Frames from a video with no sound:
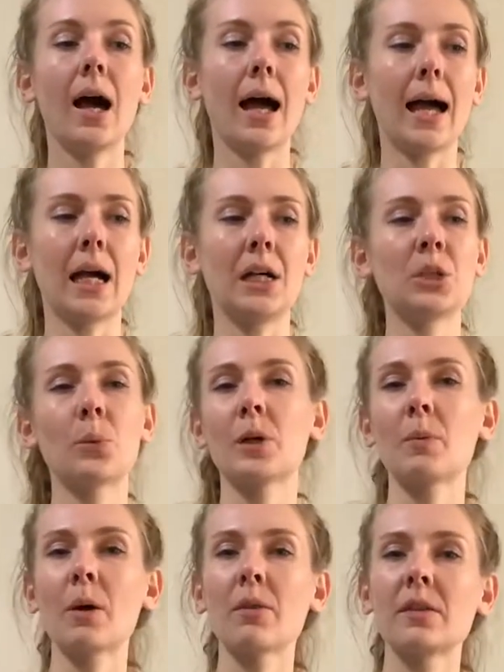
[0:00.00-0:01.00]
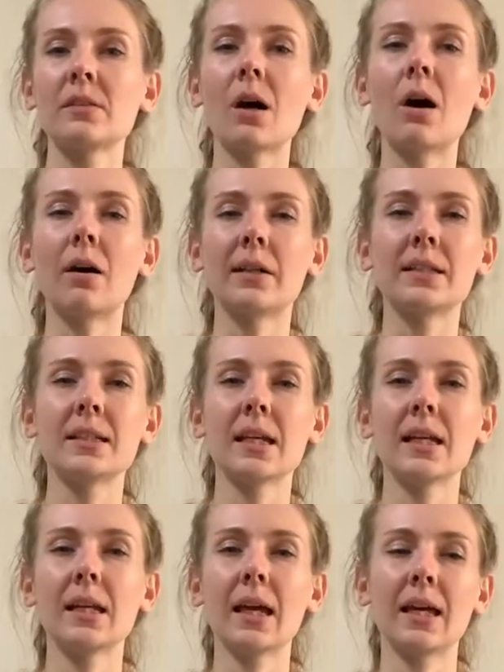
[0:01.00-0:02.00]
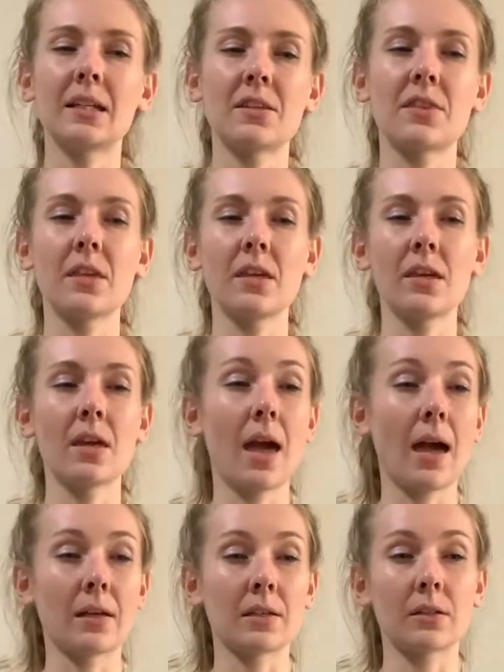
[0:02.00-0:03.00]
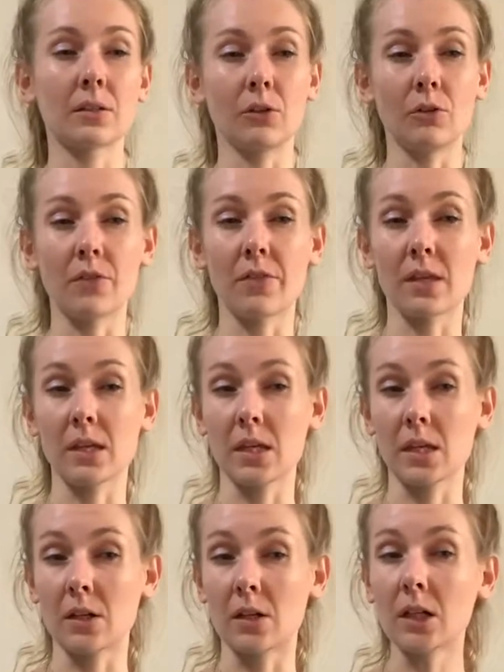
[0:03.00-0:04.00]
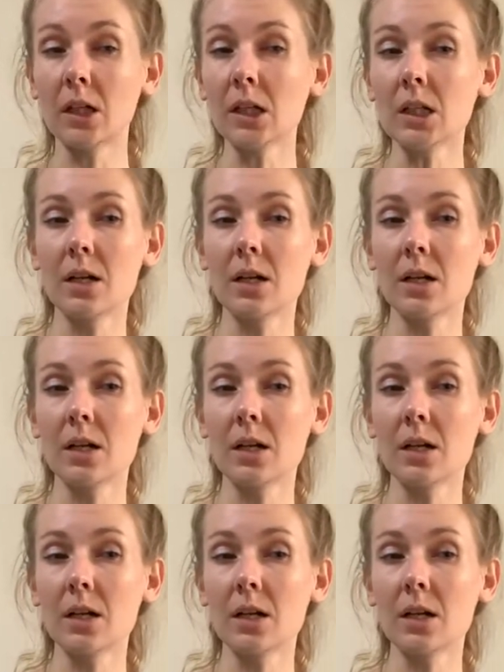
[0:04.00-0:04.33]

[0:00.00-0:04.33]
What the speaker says: And what about this holiday at the end of the year?